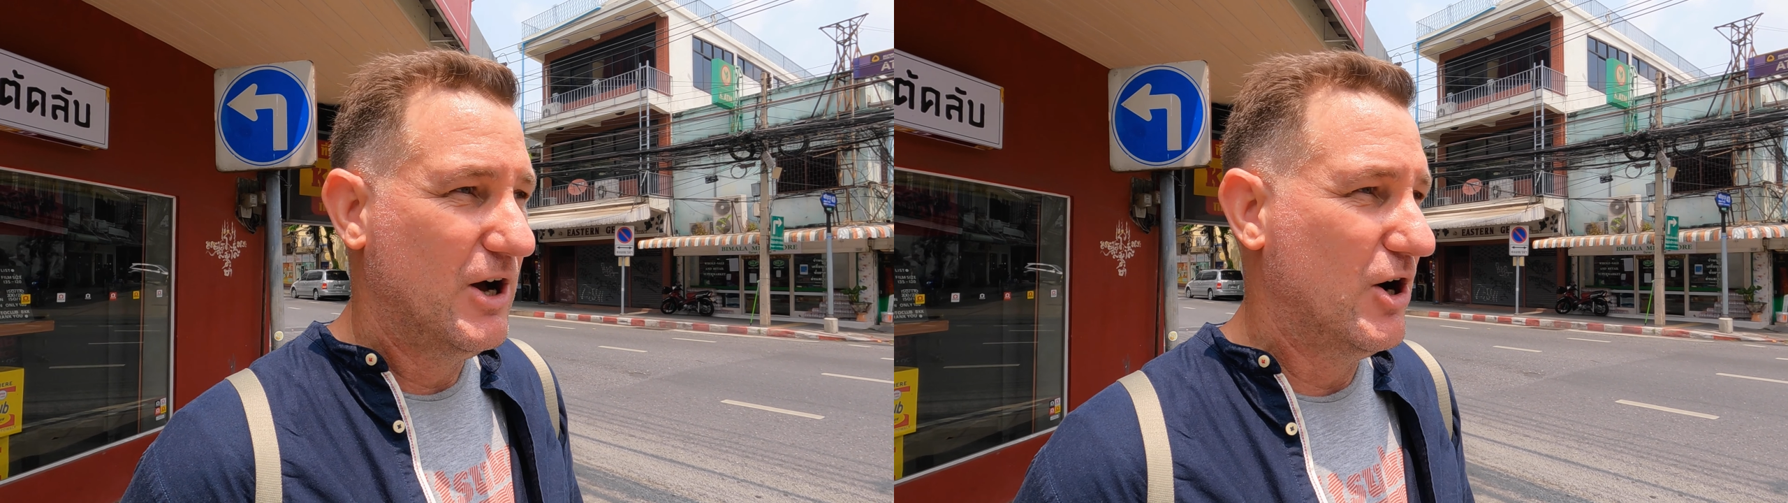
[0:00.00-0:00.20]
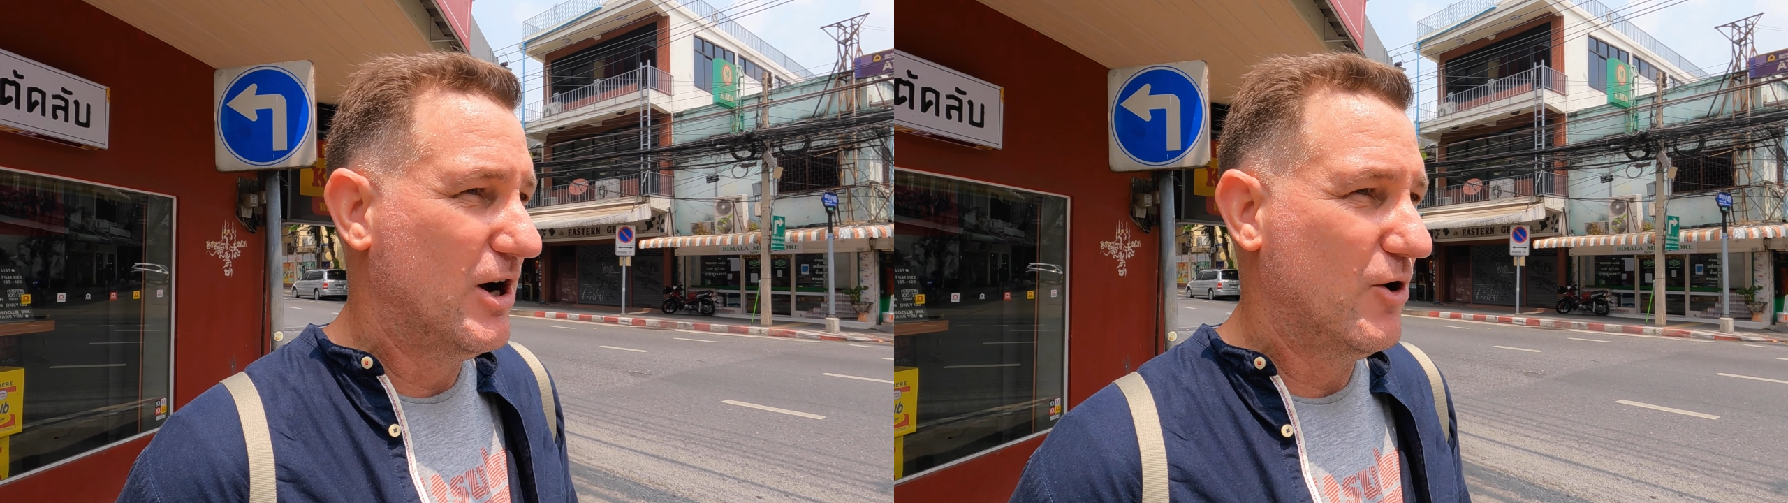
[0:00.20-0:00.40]

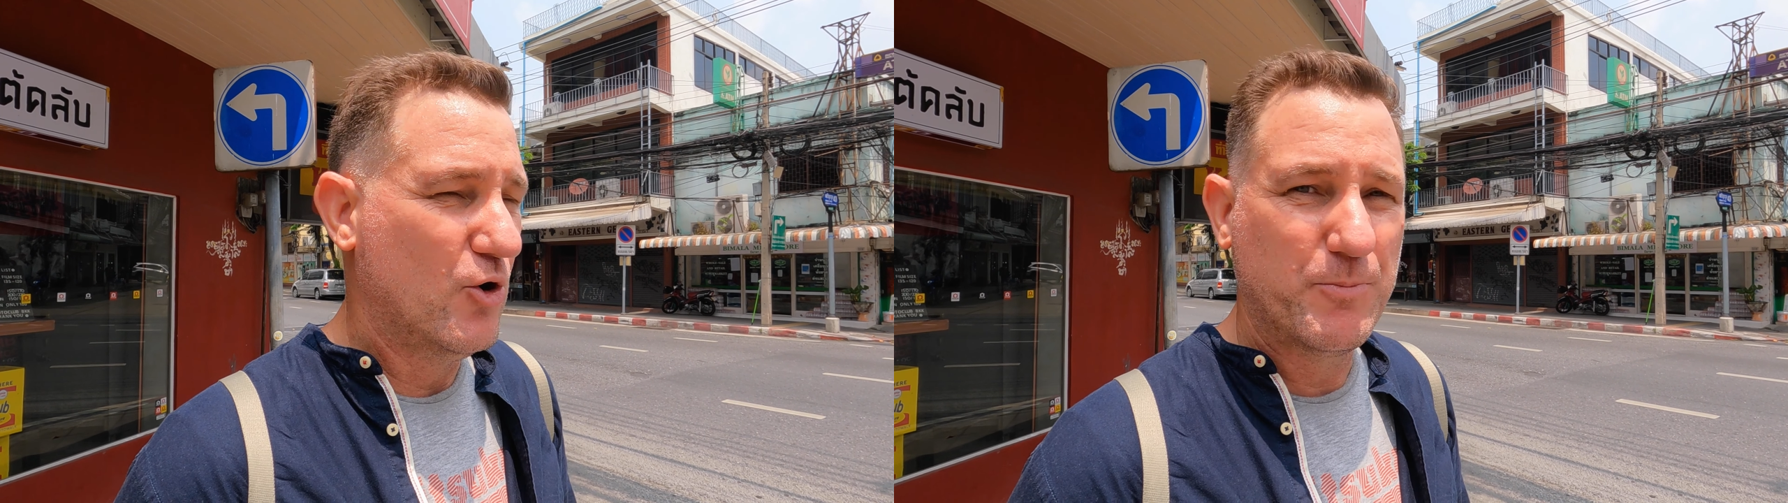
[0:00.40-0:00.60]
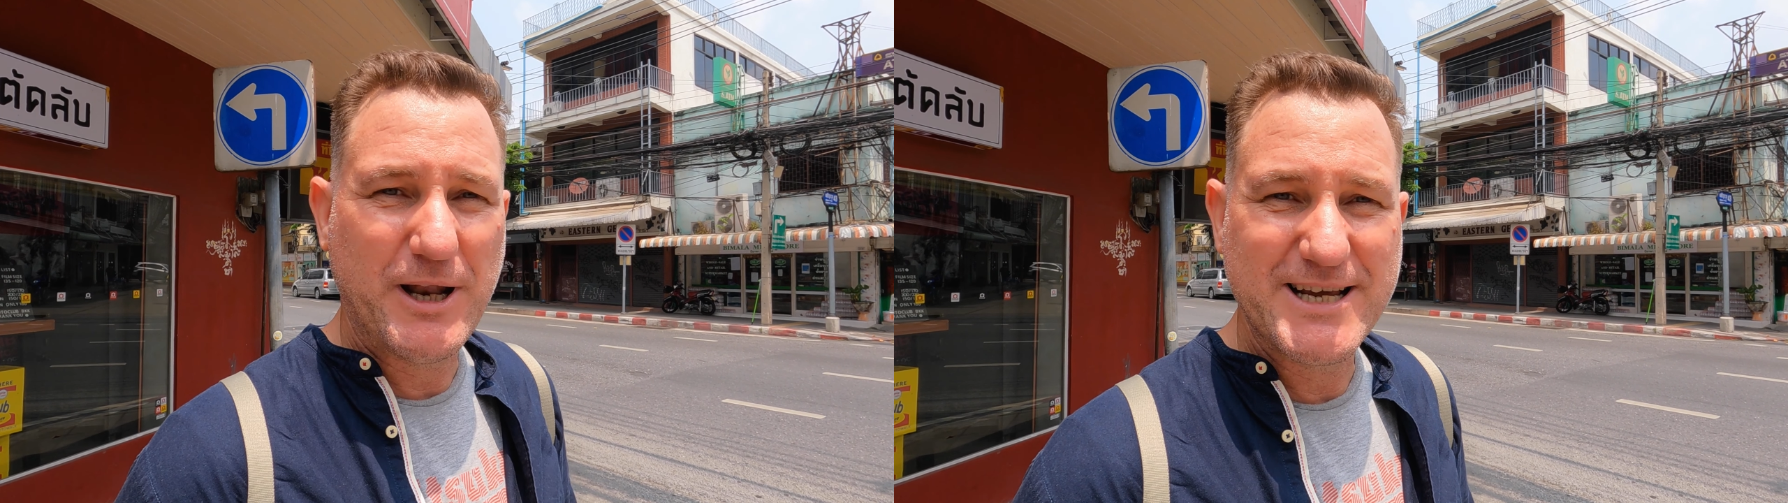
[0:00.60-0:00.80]

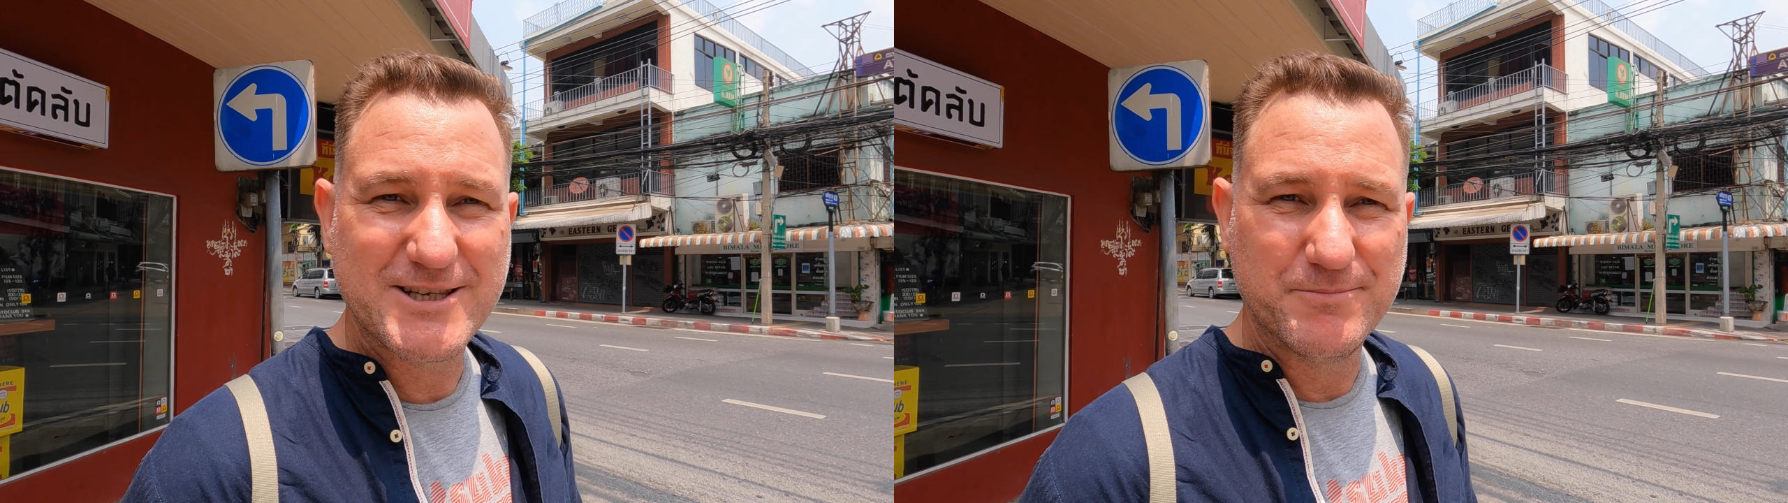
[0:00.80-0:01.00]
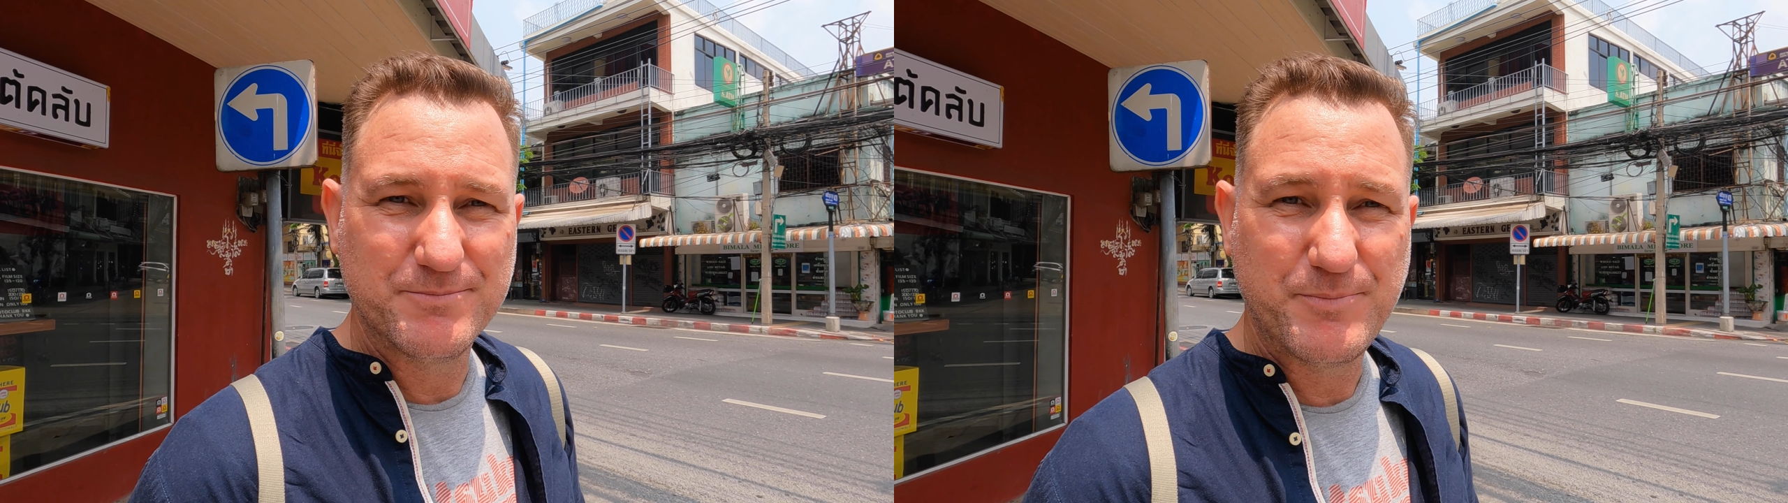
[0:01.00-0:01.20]
or play
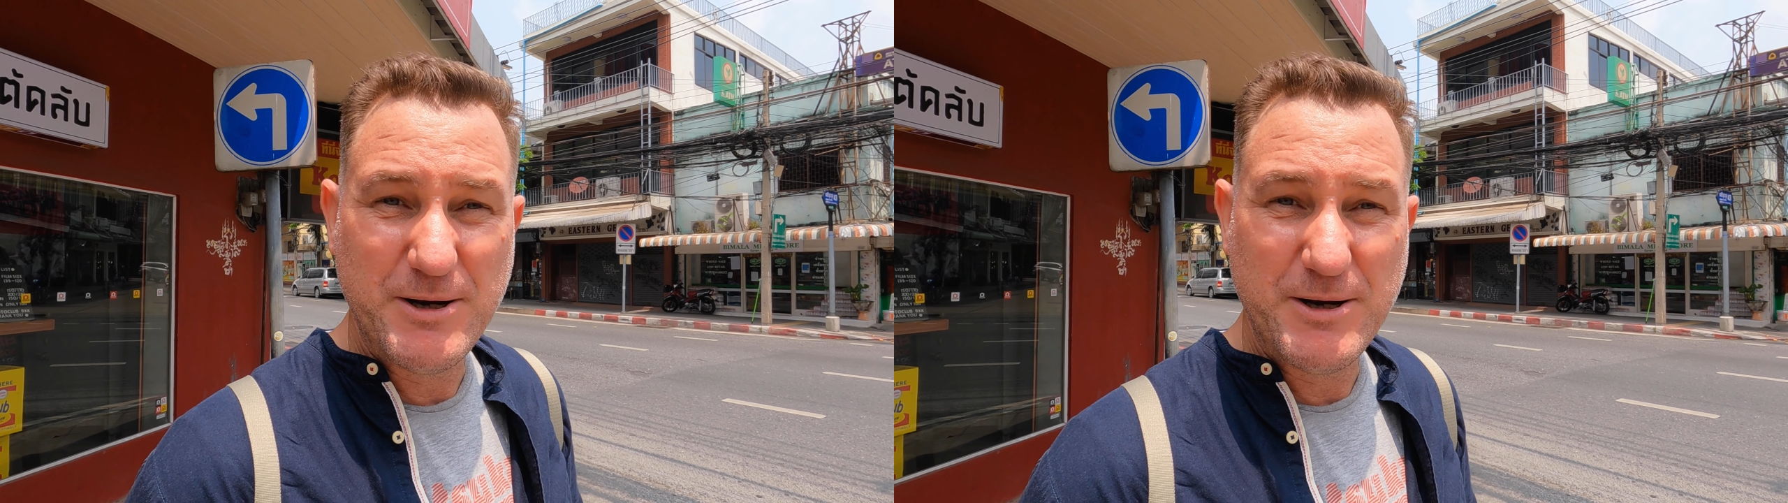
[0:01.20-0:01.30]
some